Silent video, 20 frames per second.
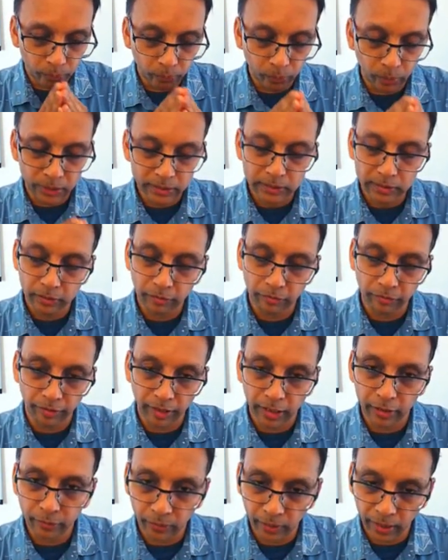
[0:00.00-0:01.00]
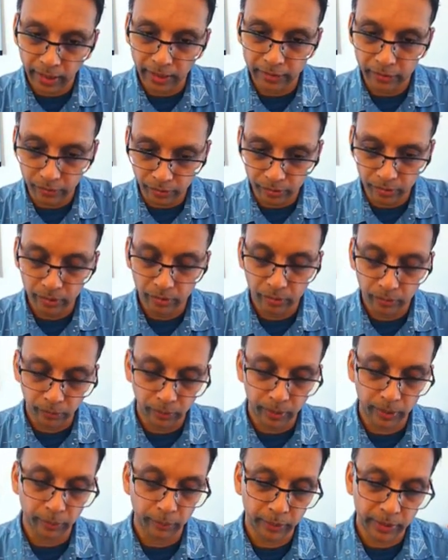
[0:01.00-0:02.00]
what's the value added
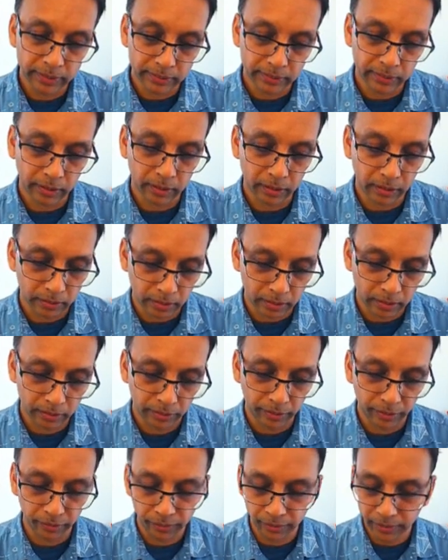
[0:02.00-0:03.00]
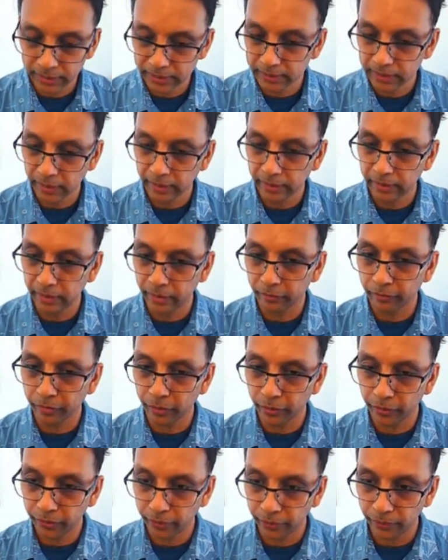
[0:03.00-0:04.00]
when we start designing
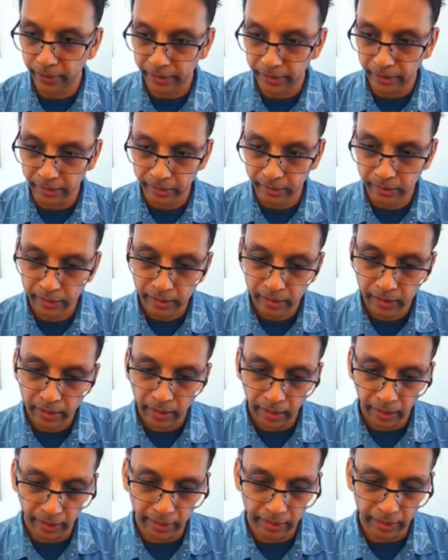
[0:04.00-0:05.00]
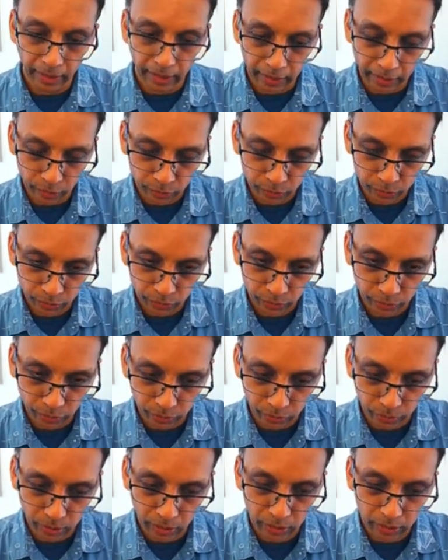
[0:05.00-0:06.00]
for 3D, and how
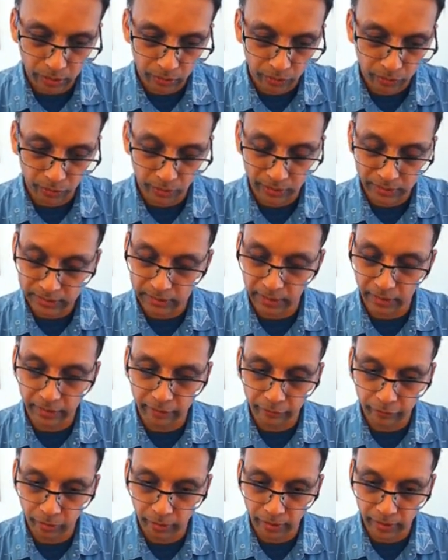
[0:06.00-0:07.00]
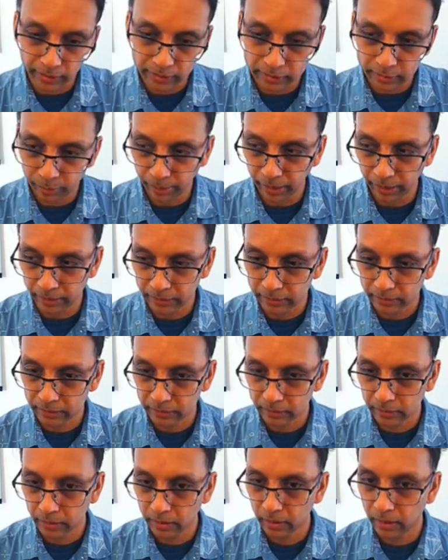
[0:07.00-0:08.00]
to design for that
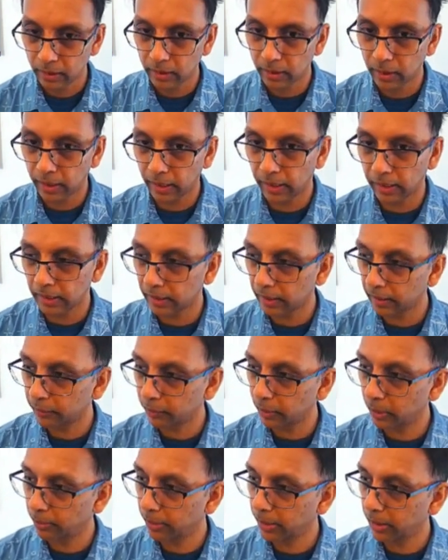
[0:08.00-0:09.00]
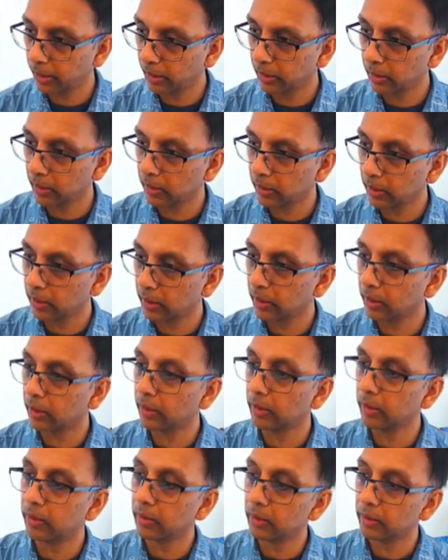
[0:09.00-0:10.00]
space. And that will be
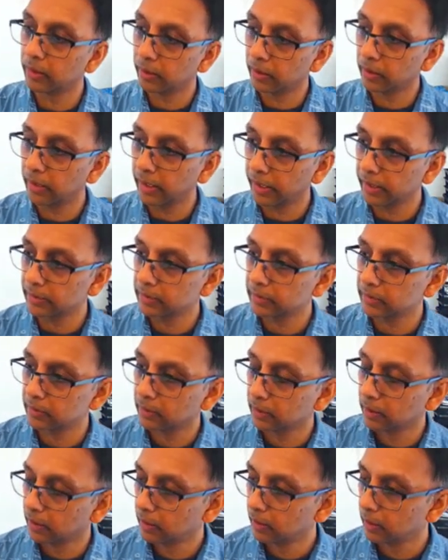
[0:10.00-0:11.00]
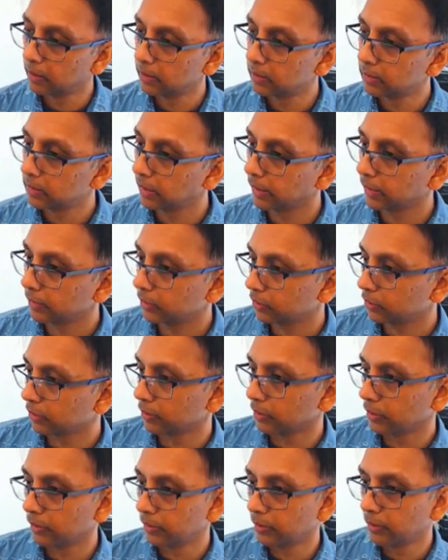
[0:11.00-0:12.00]
the next
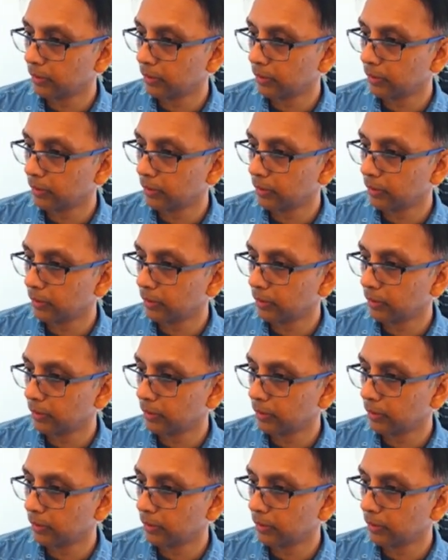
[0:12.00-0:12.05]
section,